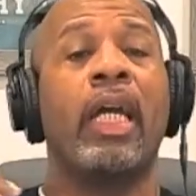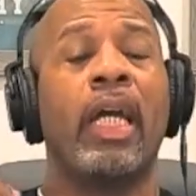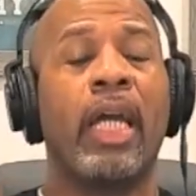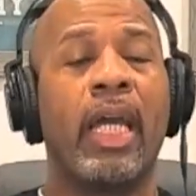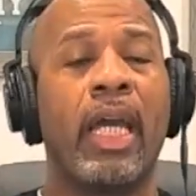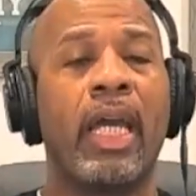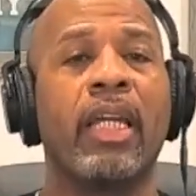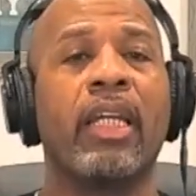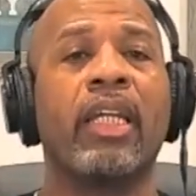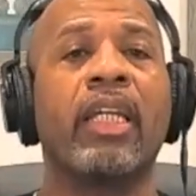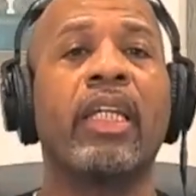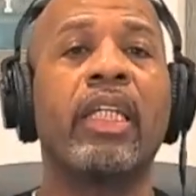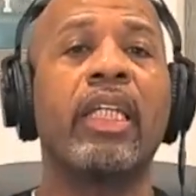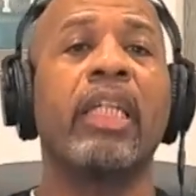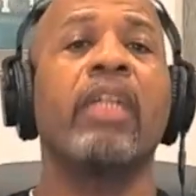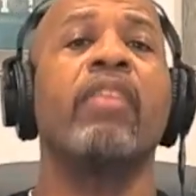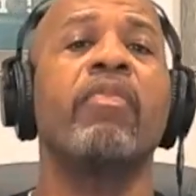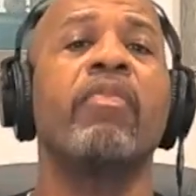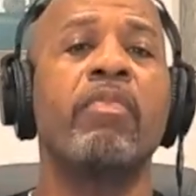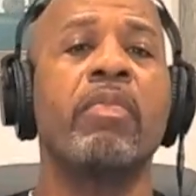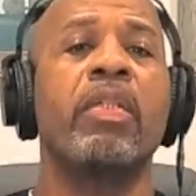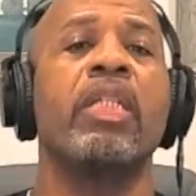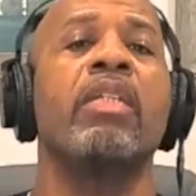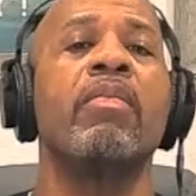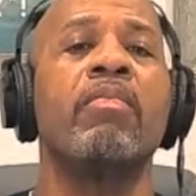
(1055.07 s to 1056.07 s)
and give
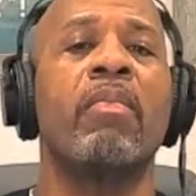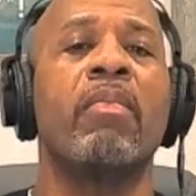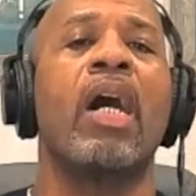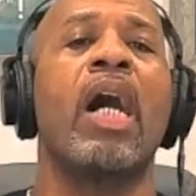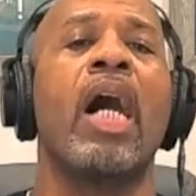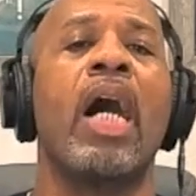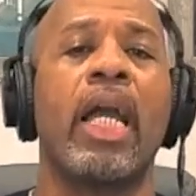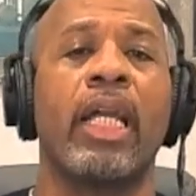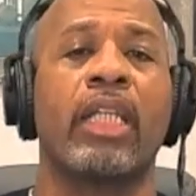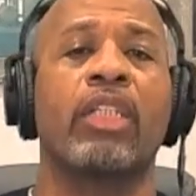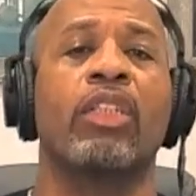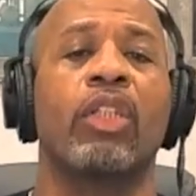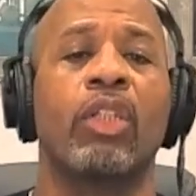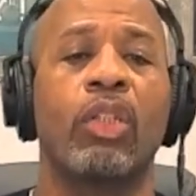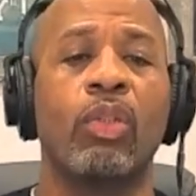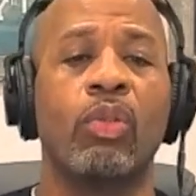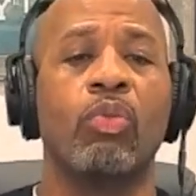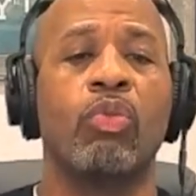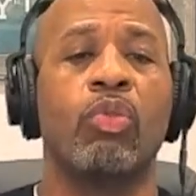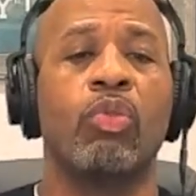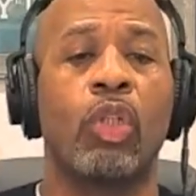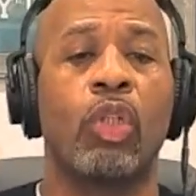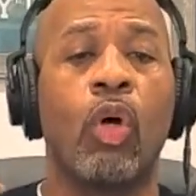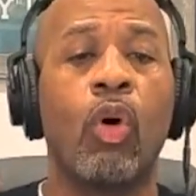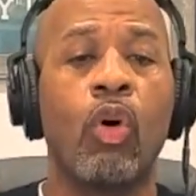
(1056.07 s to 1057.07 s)
me my
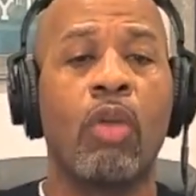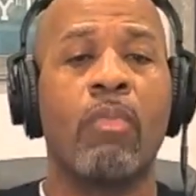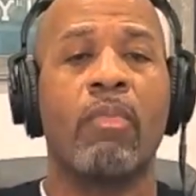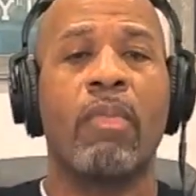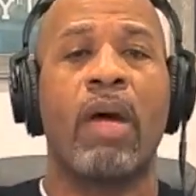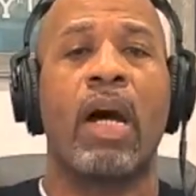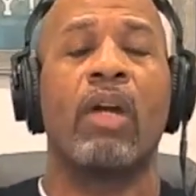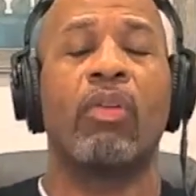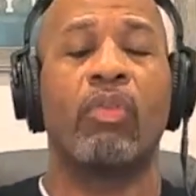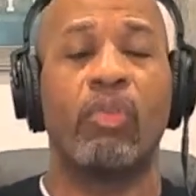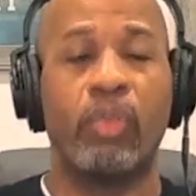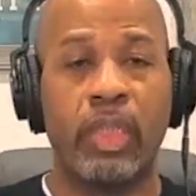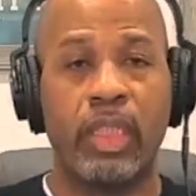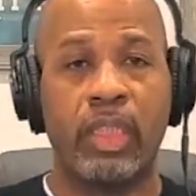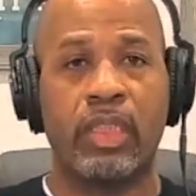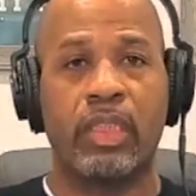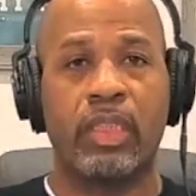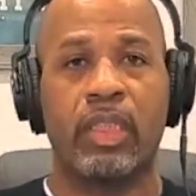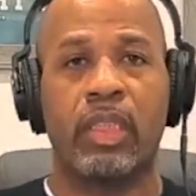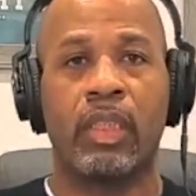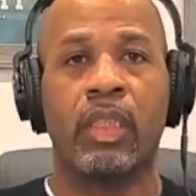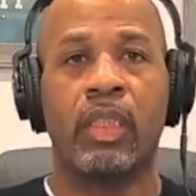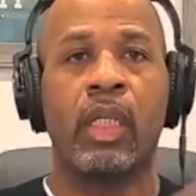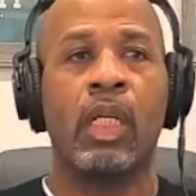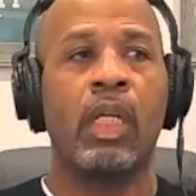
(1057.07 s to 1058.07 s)
excuse or my
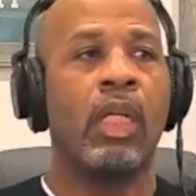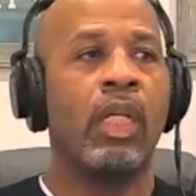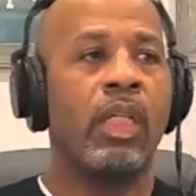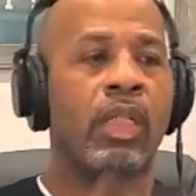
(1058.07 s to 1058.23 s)
reason